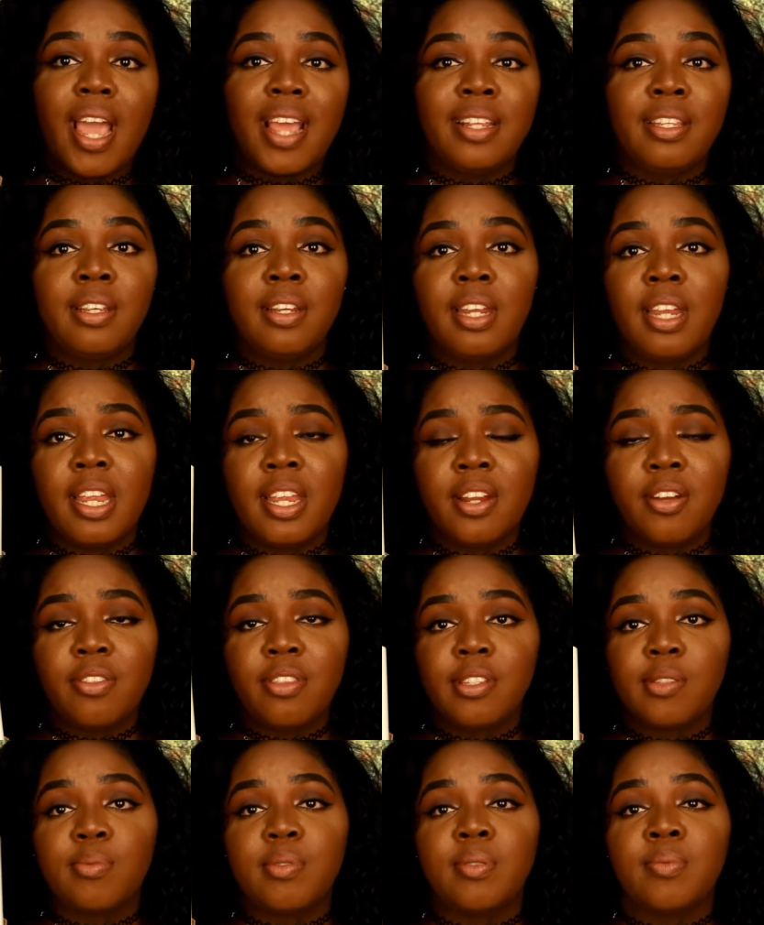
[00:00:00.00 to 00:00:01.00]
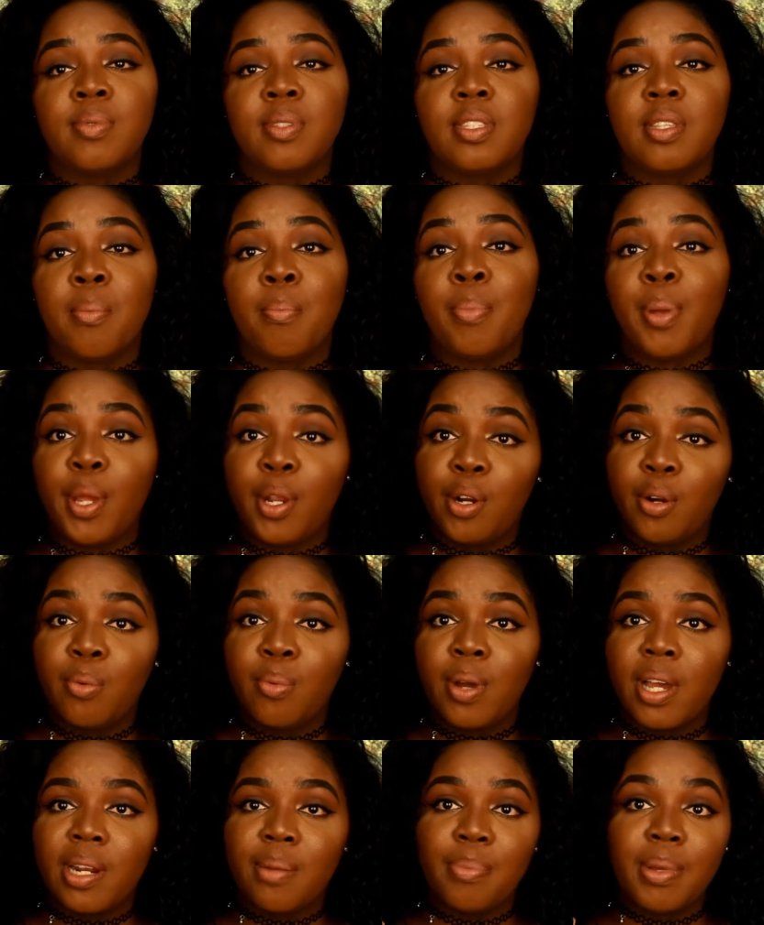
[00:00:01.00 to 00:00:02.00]
i did hear this wasn't the better
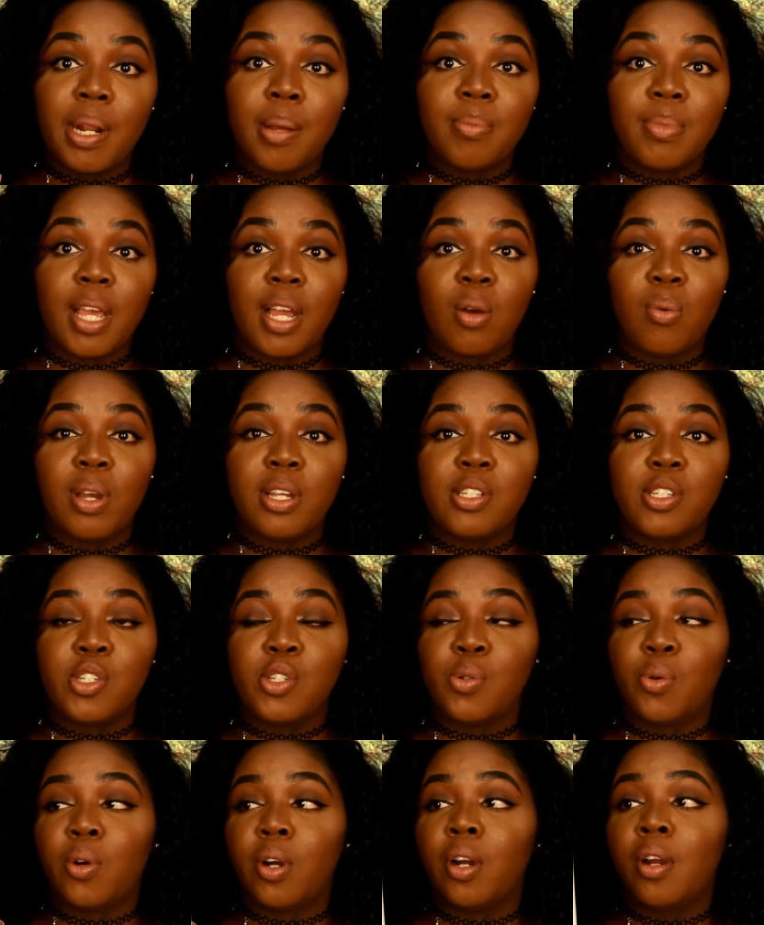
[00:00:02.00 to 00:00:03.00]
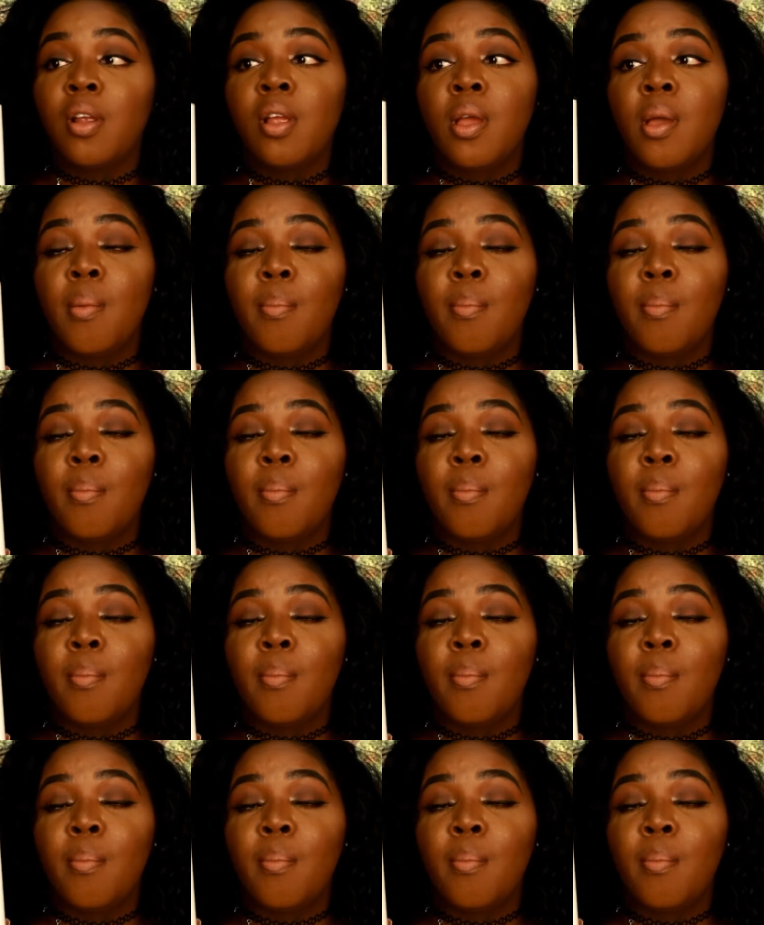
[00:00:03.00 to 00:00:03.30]
one but i'm not quite sure